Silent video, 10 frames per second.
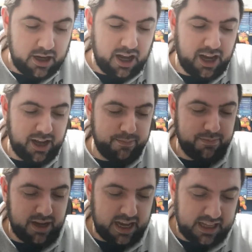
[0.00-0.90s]

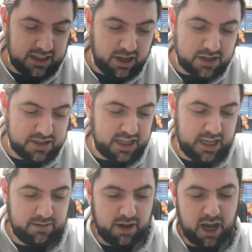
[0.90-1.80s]
And
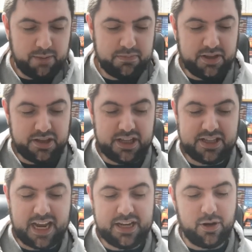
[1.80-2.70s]
lastly,
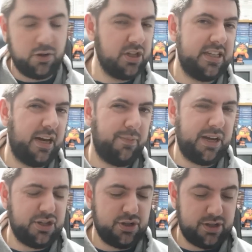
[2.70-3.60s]
Nintendogs
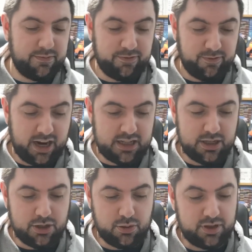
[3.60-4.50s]
Dalmatians and
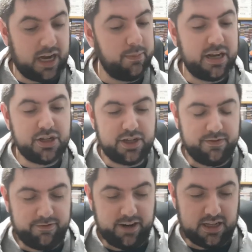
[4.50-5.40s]
Friends, or Dalmatian
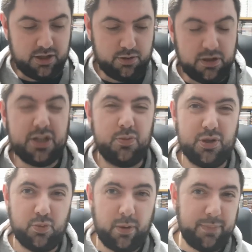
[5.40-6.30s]
and Friends, which
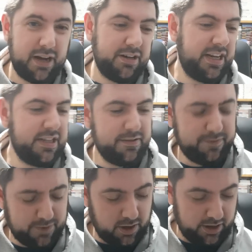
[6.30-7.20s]
was £1 into
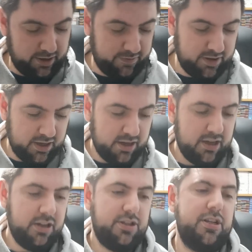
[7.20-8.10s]
5.
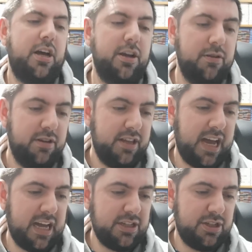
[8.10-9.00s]
So
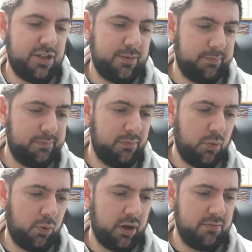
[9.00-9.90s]
that's
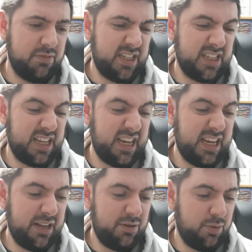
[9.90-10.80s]
what,
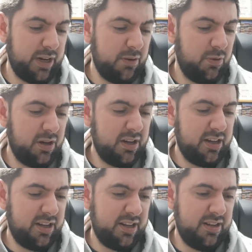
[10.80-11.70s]
16,
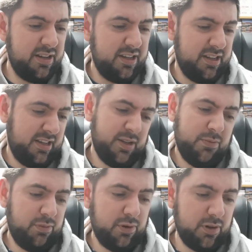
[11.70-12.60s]
21.
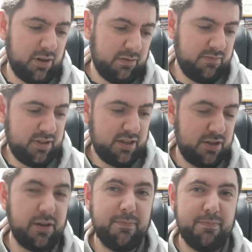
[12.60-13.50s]
Whoa,
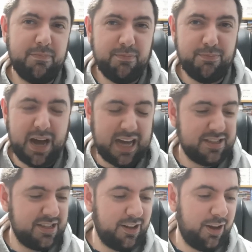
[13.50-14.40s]
doing
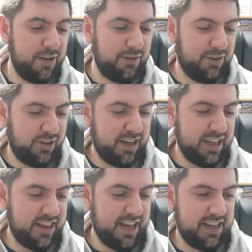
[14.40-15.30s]
maths live on
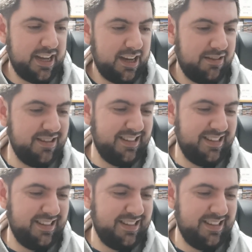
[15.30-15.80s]
like thing now.